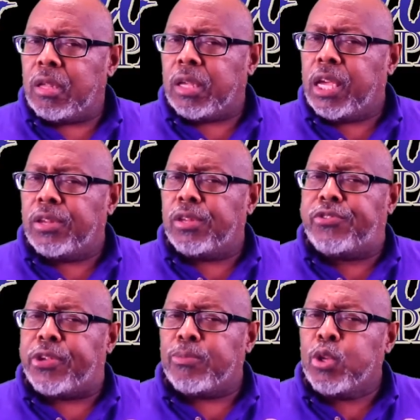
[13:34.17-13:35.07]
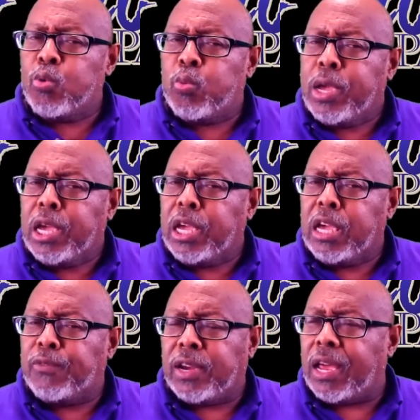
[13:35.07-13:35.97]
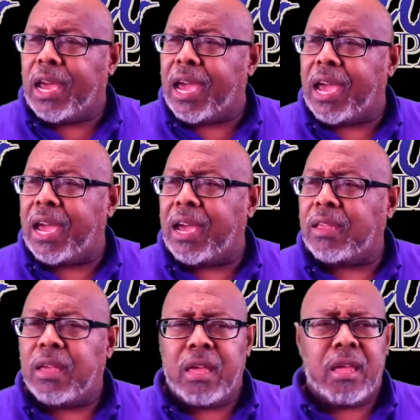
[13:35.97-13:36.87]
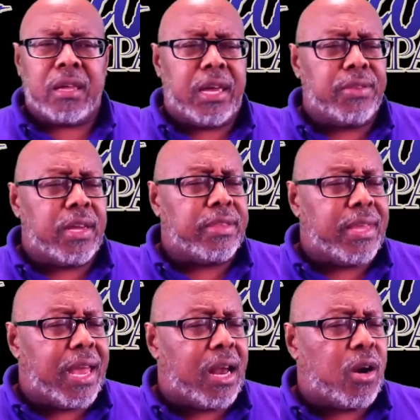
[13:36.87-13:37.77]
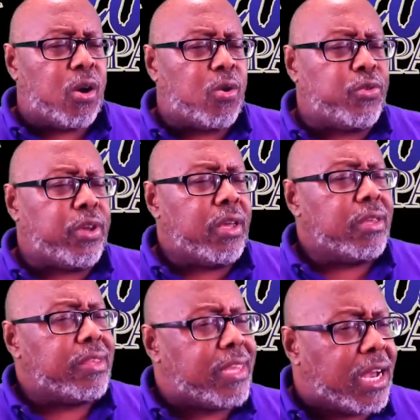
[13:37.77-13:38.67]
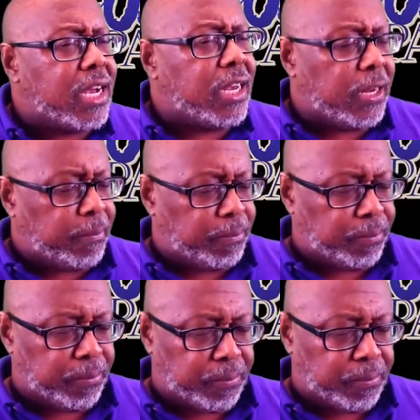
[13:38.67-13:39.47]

getting some new weave in her head, getting her nails done,